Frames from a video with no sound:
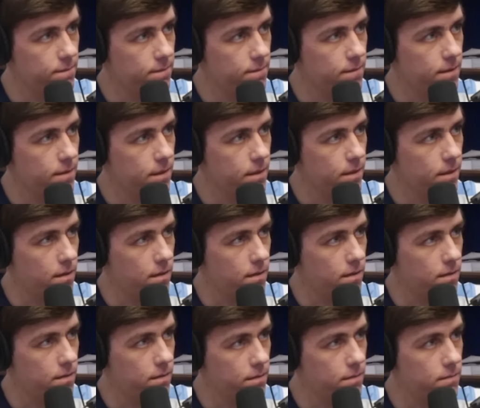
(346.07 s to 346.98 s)

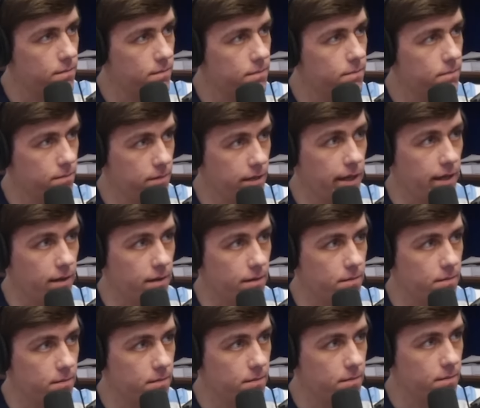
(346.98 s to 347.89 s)

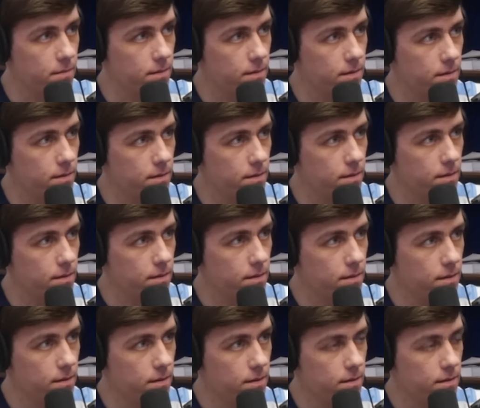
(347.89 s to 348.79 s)

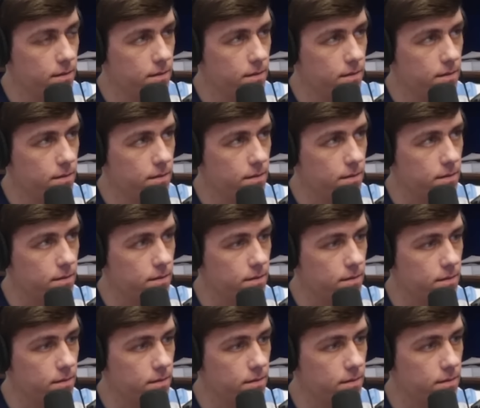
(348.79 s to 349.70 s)

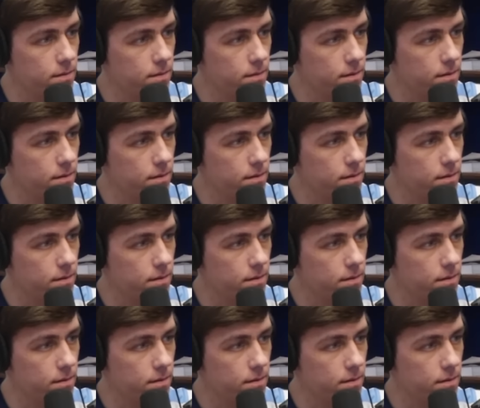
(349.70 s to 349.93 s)
(not speaking)